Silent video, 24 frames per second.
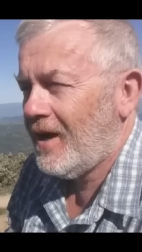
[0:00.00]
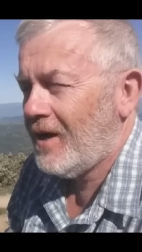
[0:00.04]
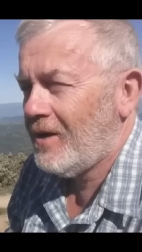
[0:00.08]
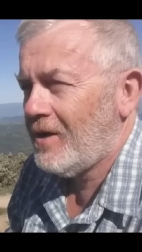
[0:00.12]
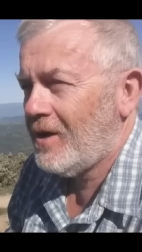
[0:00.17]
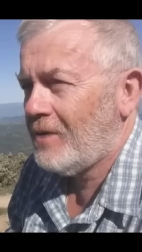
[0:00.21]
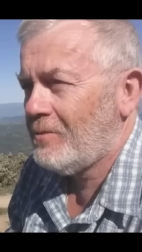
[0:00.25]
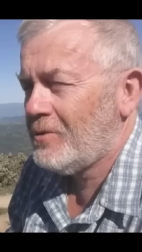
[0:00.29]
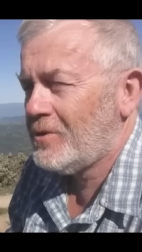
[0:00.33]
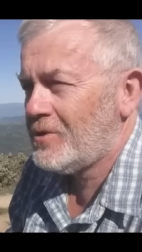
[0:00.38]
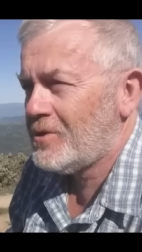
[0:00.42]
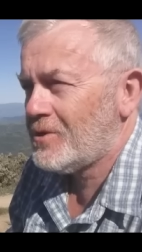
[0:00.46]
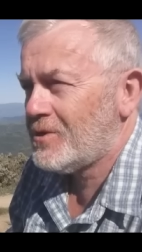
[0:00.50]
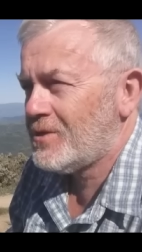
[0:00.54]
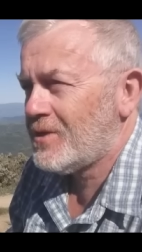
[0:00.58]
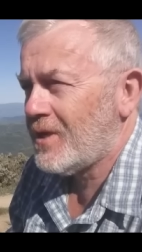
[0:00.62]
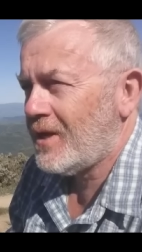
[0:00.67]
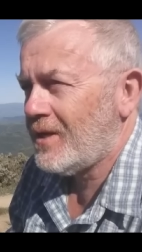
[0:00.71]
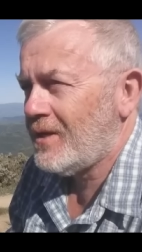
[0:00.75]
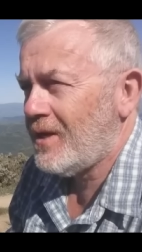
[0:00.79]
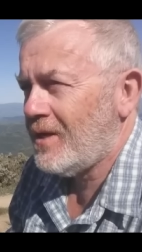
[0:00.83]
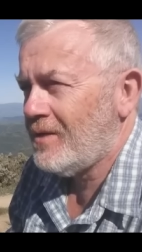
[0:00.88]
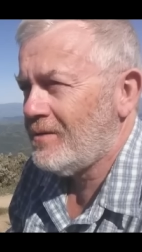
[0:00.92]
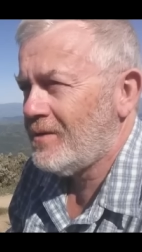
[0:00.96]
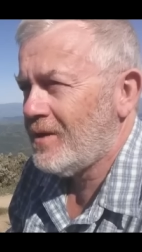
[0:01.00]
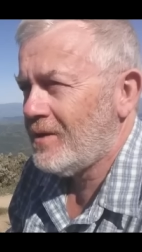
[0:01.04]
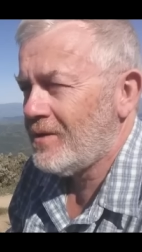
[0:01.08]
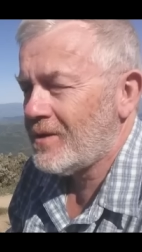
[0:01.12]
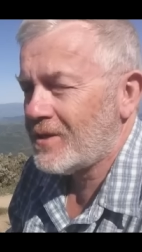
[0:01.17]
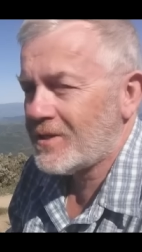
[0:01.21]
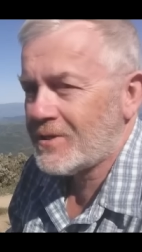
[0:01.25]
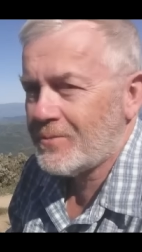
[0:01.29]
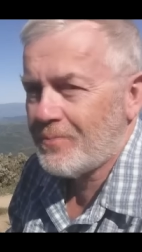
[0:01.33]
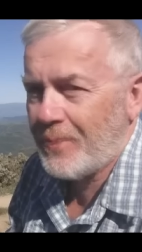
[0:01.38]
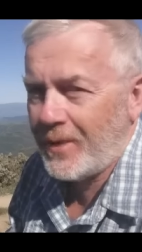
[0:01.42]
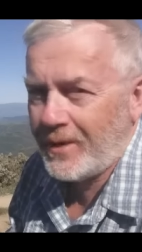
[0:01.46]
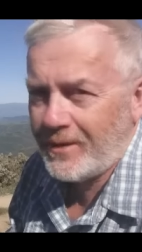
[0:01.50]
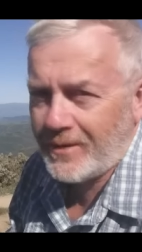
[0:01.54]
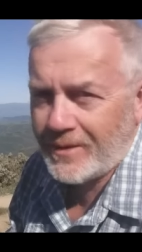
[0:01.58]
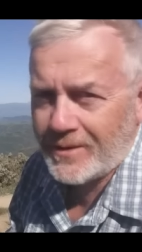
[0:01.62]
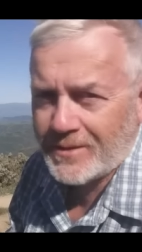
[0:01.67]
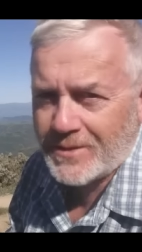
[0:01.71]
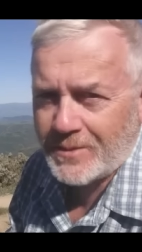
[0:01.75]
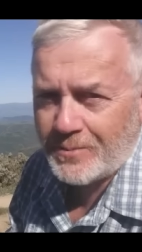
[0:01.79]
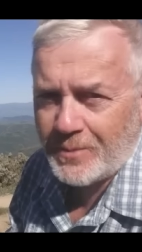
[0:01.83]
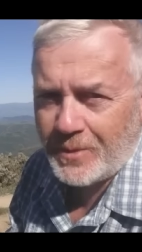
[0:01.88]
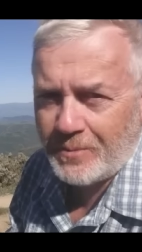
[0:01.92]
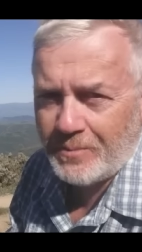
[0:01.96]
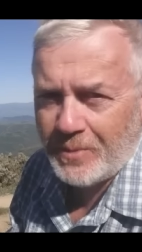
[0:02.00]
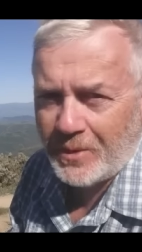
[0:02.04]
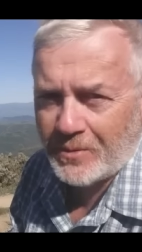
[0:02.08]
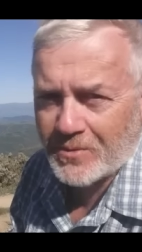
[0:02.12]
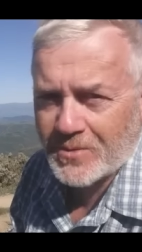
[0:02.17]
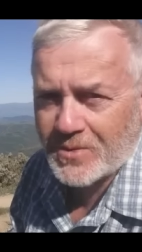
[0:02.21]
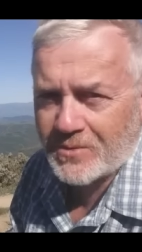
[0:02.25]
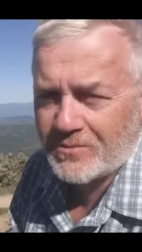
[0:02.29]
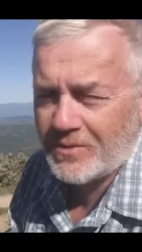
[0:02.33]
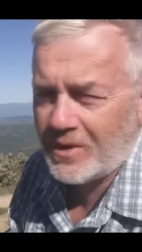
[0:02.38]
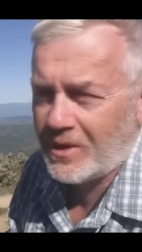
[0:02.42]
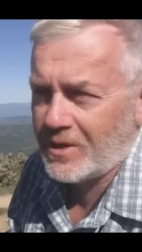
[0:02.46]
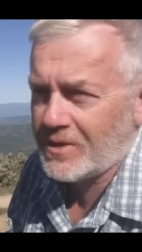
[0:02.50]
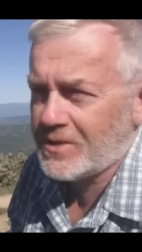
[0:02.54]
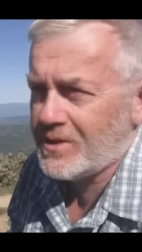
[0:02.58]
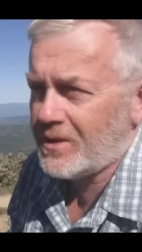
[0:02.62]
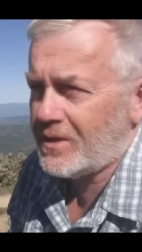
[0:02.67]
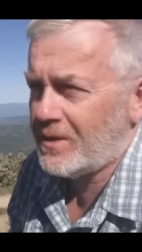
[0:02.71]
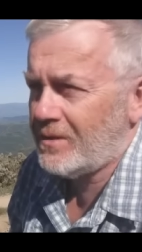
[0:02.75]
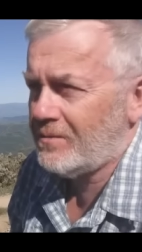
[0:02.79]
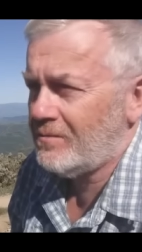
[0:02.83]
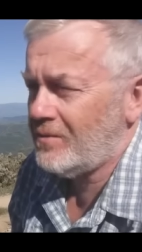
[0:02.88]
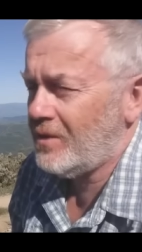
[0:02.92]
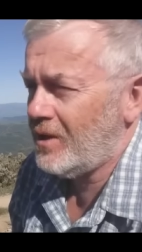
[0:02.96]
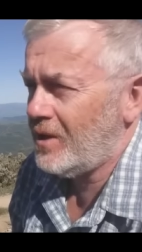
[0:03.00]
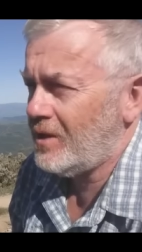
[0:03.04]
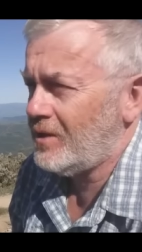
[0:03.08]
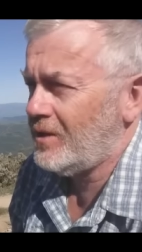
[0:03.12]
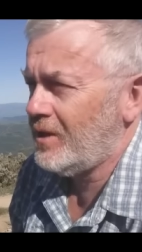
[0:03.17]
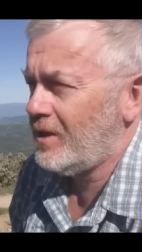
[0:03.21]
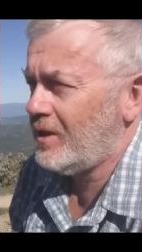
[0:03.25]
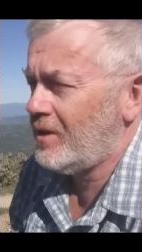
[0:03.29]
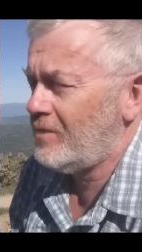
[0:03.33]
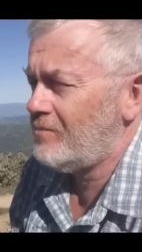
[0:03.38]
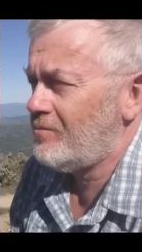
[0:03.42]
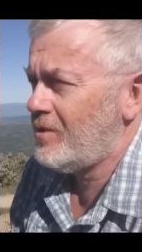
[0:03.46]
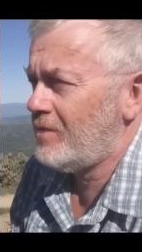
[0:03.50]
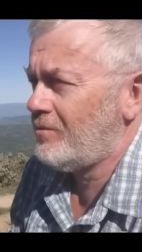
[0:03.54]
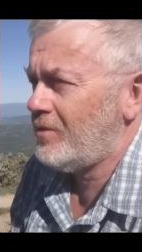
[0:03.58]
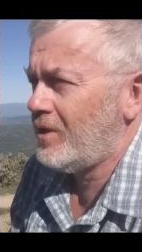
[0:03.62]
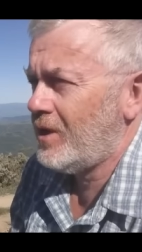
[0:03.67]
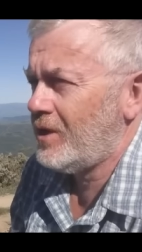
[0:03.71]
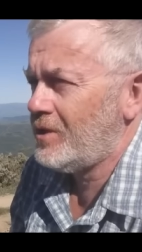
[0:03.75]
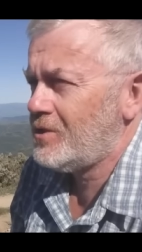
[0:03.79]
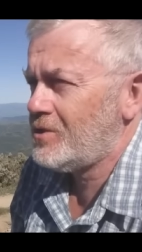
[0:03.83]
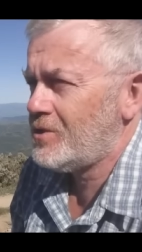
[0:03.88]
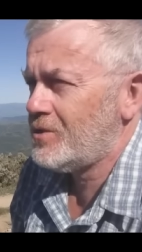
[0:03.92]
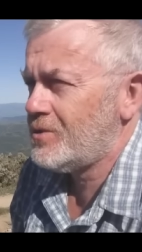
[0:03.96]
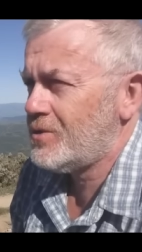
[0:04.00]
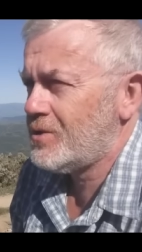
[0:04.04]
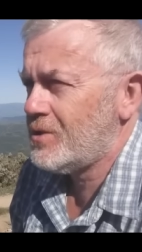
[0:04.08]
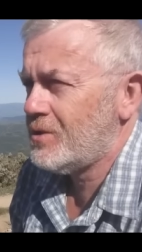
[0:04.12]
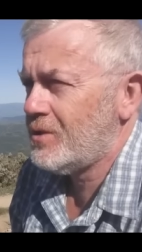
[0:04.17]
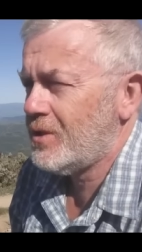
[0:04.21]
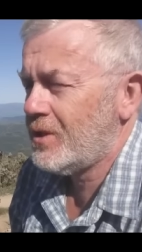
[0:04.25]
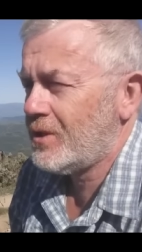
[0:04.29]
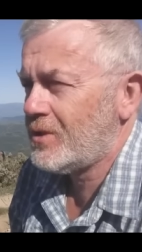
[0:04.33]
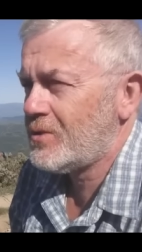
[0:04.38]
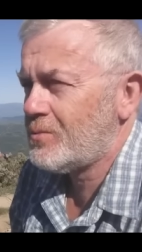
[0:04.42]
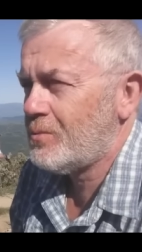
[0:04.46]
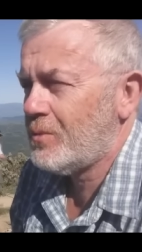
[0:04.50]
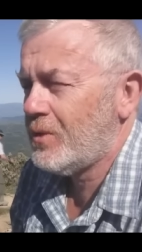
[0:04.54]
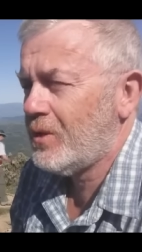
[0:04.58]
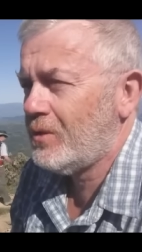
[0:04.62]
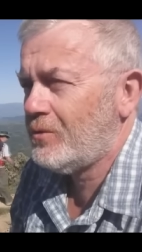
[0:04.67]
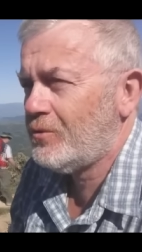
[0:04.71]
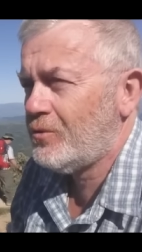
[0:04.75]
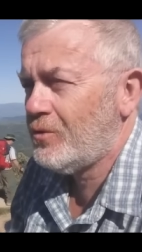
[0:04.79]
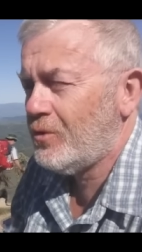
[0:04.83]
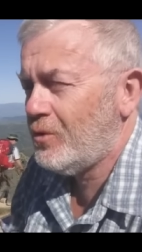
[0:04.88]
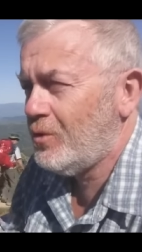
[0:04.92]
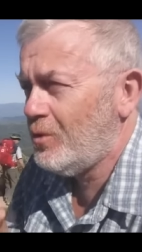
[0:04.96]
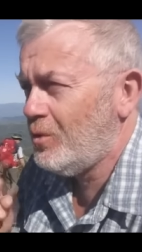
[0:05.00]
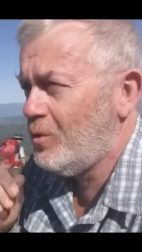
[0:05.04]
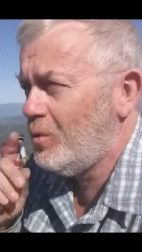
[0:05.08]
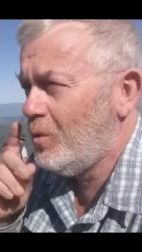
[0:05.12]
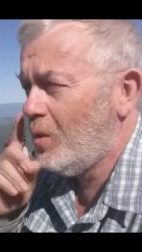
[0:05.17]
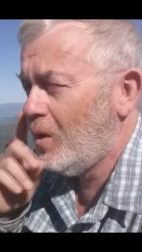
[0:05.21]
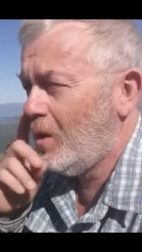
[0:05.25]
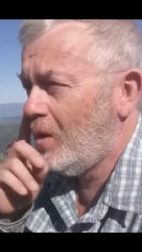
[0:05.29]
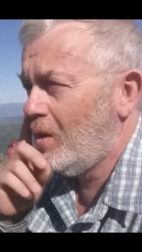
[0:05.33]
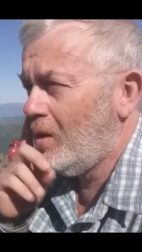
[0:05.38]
I would just say, don't don't expect there to be bolts of lightning, lightning and revelations and things, but do